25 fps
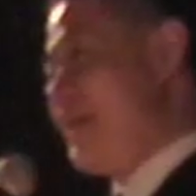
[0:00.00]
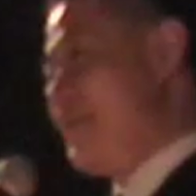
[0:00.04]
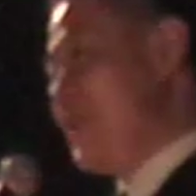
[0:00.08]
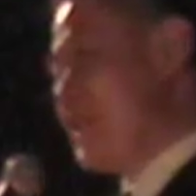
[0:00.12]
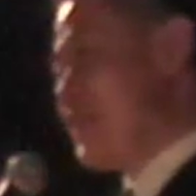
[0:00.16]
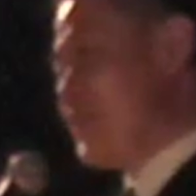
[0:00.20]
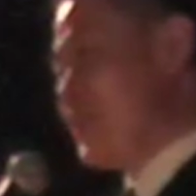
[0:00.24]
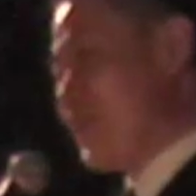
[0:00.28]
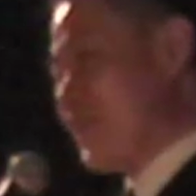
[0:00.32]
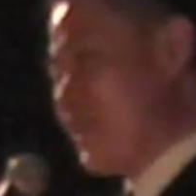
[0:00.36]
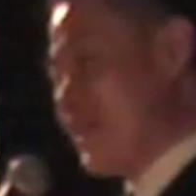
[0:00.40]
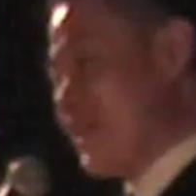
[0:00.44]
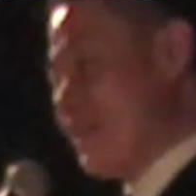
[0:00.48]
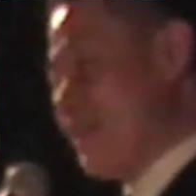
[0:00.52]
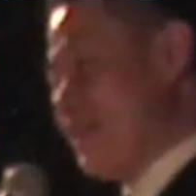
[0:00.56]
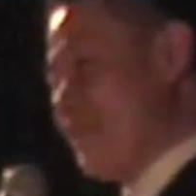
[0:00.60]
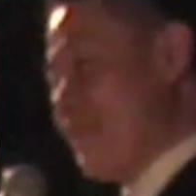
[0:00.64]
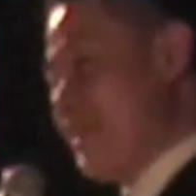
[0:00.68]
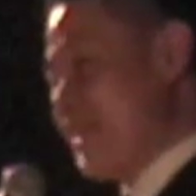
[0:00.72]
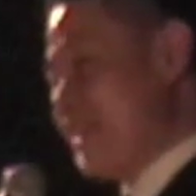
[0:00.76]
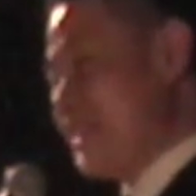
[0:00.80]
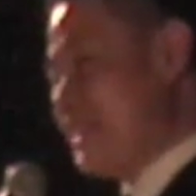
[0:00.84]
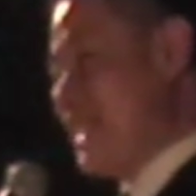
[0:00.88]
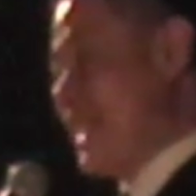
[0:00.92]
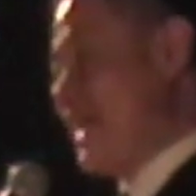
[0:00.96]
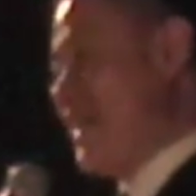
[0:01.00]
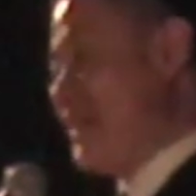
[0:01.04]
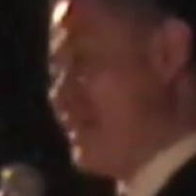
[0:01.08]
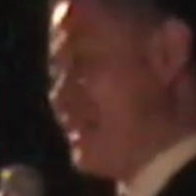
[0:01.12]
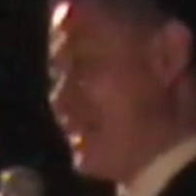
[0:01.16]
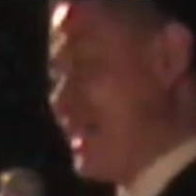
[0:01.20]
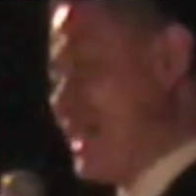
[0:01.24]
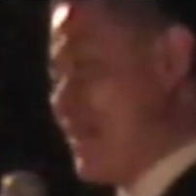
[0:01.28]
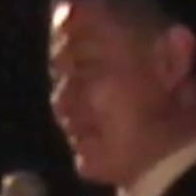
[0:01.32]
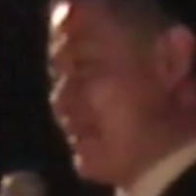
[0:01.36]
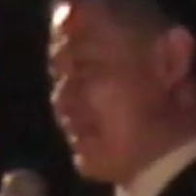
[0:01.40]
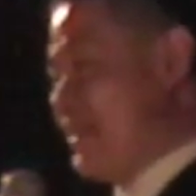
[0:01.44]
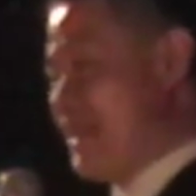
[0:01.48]
I went to another event
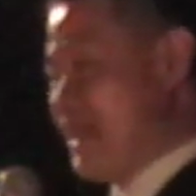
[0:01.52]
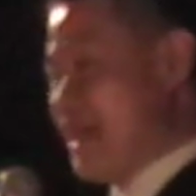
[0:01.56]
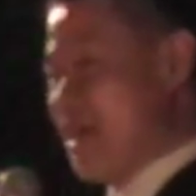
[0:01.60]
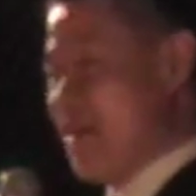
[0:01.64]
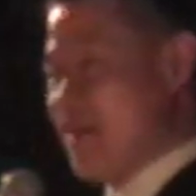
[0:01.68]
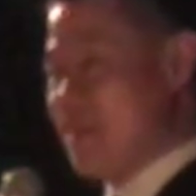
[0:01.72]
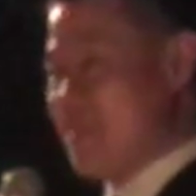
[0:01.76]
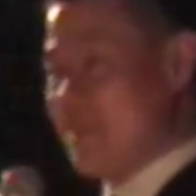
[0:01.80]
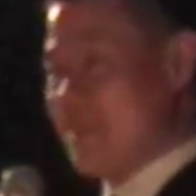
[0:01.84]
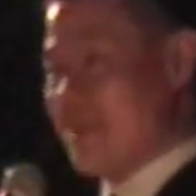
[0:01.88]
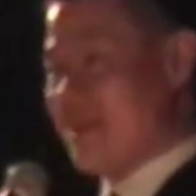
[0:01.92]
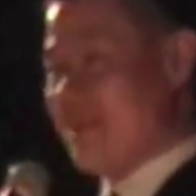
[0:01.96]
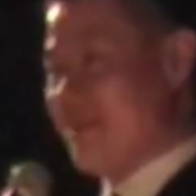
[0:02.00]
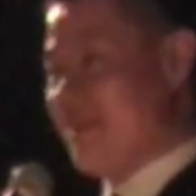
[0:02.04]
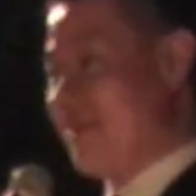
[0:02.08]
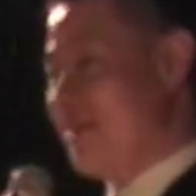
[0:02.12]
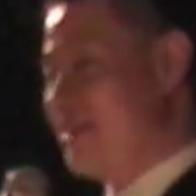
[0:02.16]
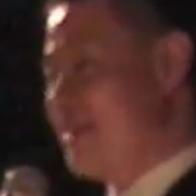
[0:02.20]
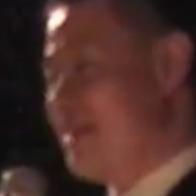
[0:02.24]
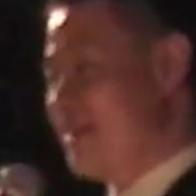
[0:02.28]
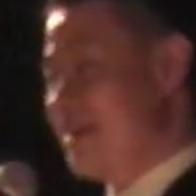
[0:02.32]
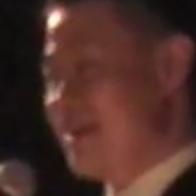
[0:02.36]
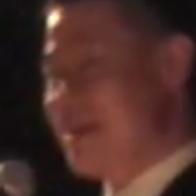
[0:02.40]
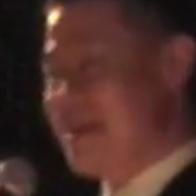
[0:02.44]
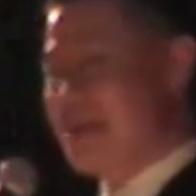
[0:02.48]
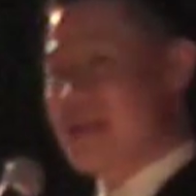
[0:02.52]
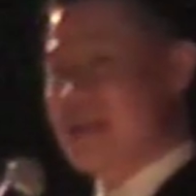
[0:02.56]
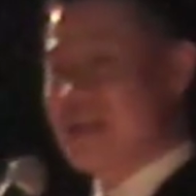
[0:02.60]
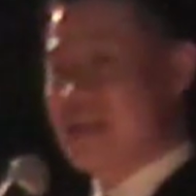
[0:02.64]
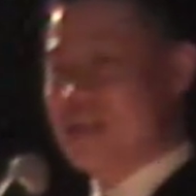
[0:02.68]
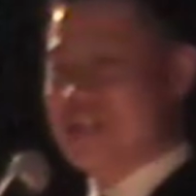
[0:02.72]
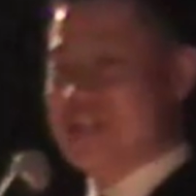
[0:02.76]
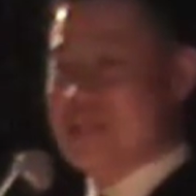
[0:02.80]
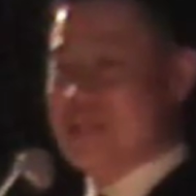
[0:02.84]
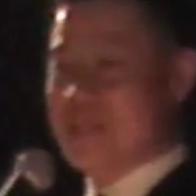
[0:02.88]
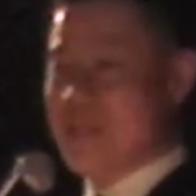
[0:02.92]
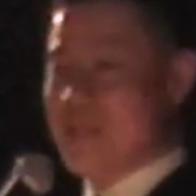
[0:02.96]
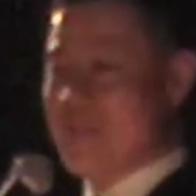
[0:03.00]
downtown, and now I'm here.
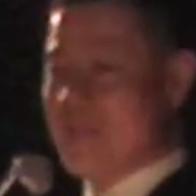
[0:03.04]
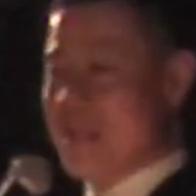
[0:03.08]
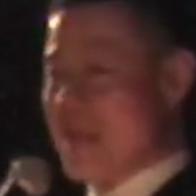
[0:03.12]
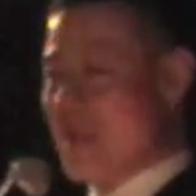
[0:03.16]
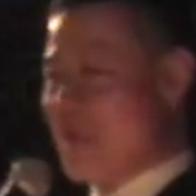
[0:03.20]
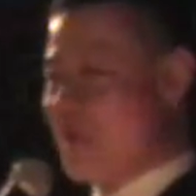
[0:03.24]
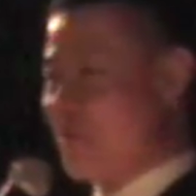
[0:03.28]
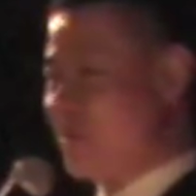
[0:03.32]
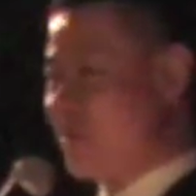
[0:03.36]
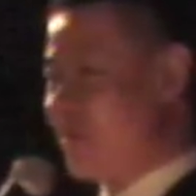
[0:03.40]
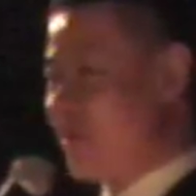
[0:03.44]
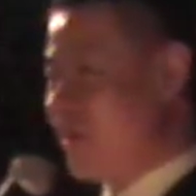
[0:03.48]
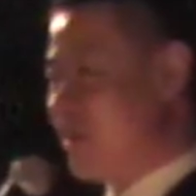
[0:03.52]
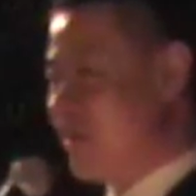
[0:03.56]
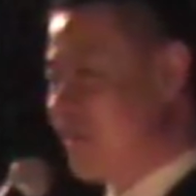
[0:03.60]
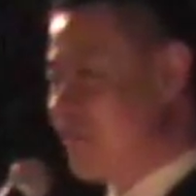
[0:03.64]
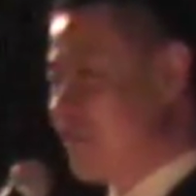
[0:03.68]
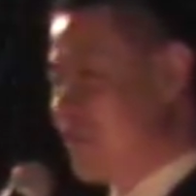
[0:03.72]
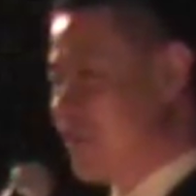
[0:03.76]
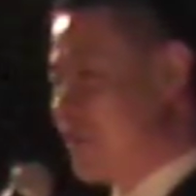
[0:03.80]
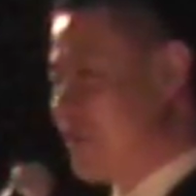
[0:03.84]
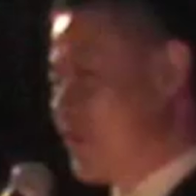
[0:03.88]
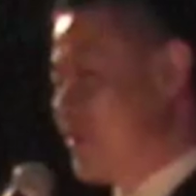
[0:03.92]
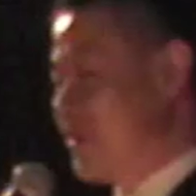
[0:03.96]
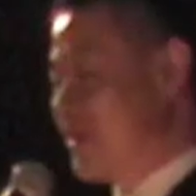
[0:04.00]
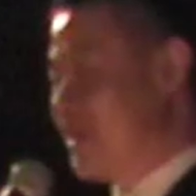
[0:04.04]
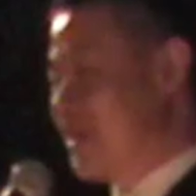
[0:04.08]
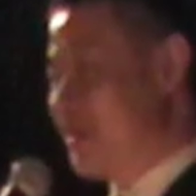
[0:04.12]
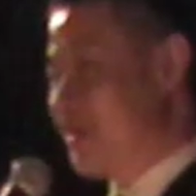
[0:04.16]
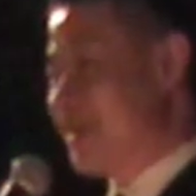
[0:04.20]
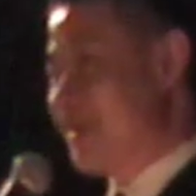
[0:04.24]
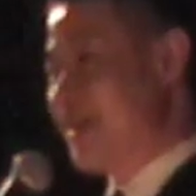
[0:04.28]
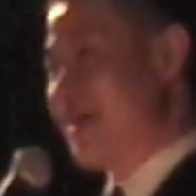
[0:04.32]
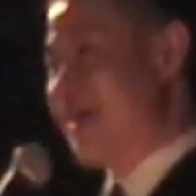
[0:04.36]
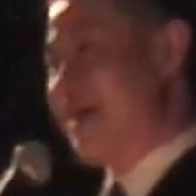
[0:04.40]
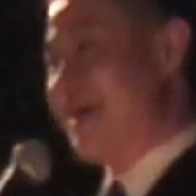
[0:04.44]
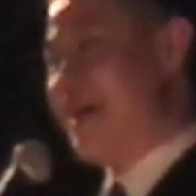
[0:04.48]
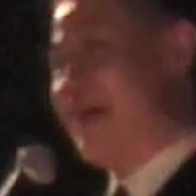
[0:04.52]
Good to be back with all of you.
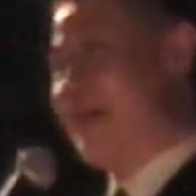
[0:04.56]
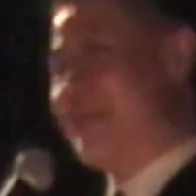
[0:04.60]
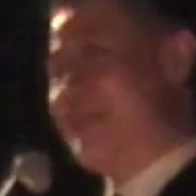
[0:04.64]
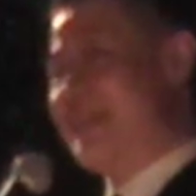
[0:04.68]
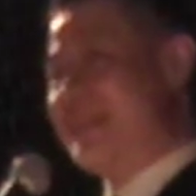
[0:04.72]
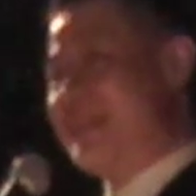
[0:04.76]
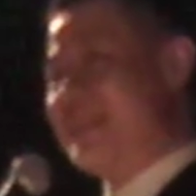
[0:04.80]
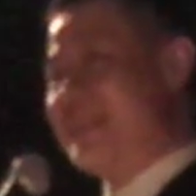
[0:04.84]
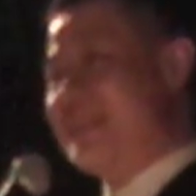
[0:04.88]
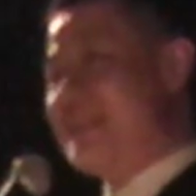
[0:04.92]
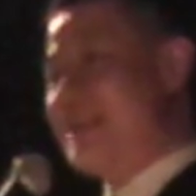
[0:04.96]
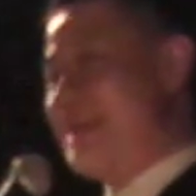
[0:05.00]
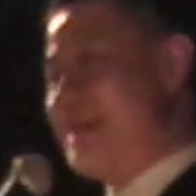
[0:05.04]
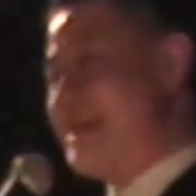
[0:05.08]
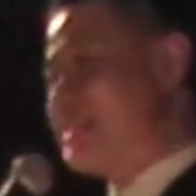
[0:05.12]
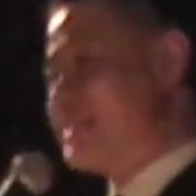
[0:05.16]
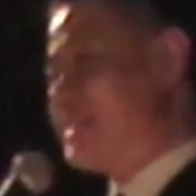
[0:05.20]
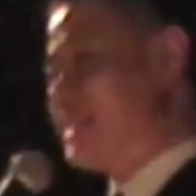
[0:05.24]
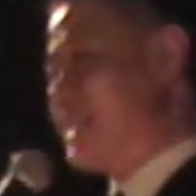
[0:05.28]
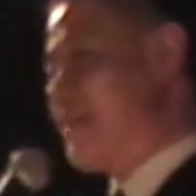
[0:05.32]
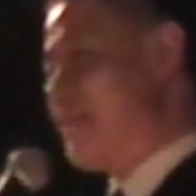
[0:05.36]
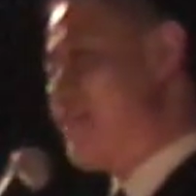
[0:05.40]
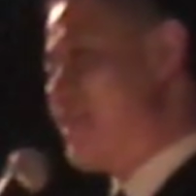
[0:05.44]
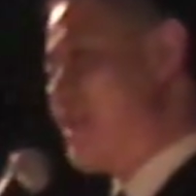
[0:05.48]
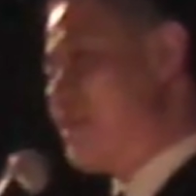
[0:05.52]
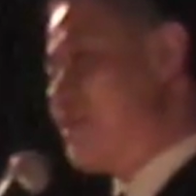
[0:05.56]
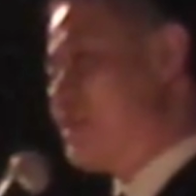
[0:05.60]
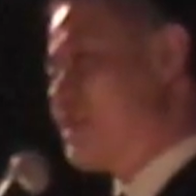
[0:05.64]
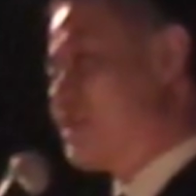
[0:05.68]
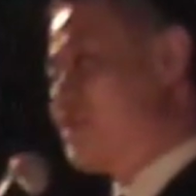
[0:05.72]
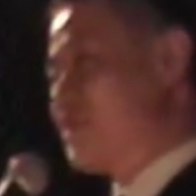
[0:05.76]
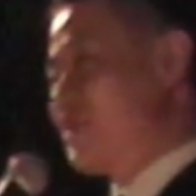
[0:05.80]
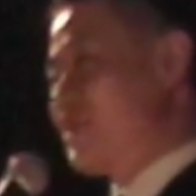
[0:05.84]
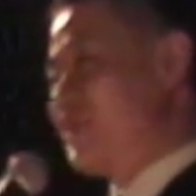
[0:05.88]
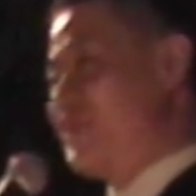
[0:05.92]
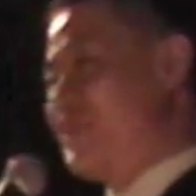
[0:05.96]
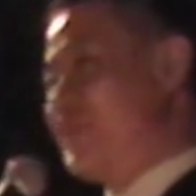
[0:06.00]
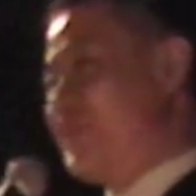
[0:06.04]
I think last time I was
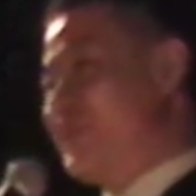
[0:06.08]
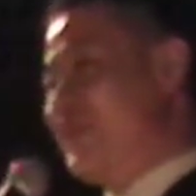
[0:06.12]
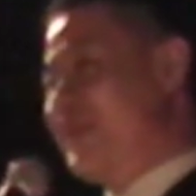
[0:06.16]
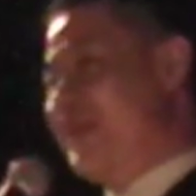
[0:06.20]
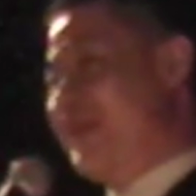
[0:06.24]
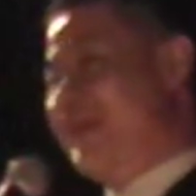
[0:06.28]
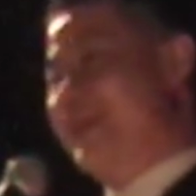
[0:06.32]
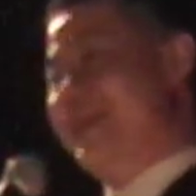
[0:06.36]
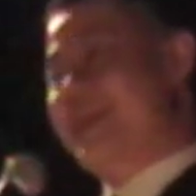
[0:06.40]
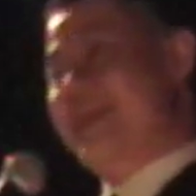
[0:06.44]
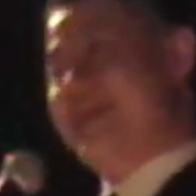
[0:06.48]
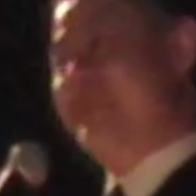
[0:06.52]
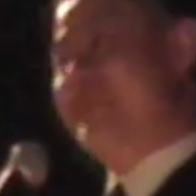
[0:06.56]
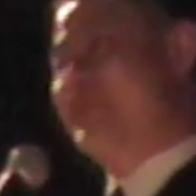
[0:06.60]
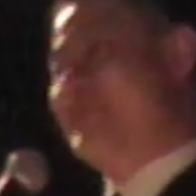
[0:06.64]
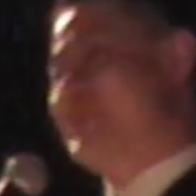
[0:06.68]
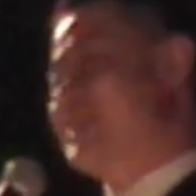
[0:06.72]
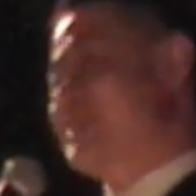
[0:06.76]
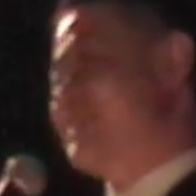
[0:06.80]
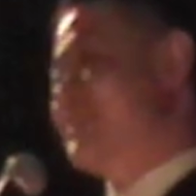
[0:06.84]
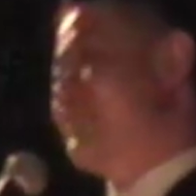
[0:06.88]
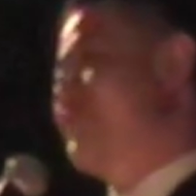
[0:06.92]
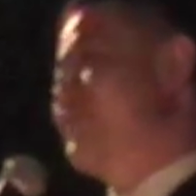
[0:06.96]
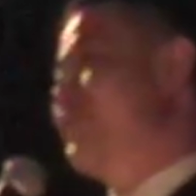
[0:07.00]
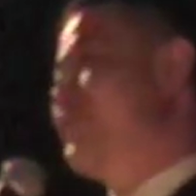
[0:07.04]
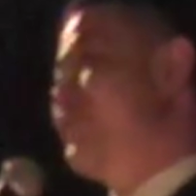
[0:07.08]
with you, it was a